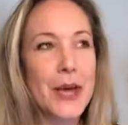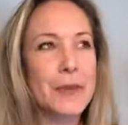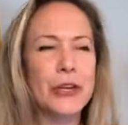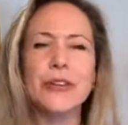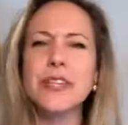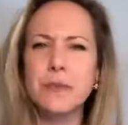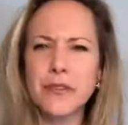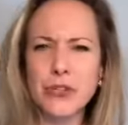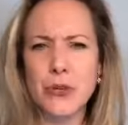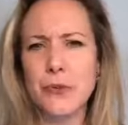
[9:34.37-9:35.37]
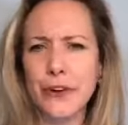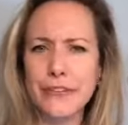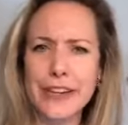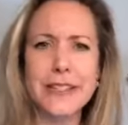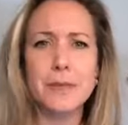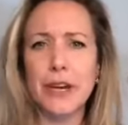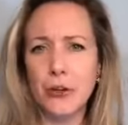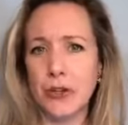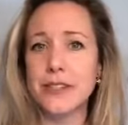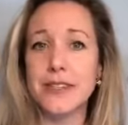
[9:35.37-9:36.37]
But, you know, some of us are more affected by
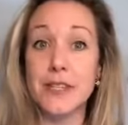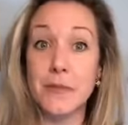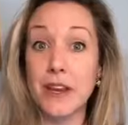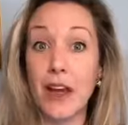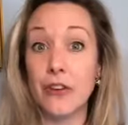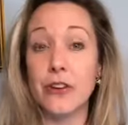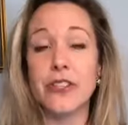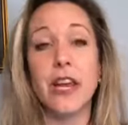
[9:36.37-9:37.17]
criticism than others.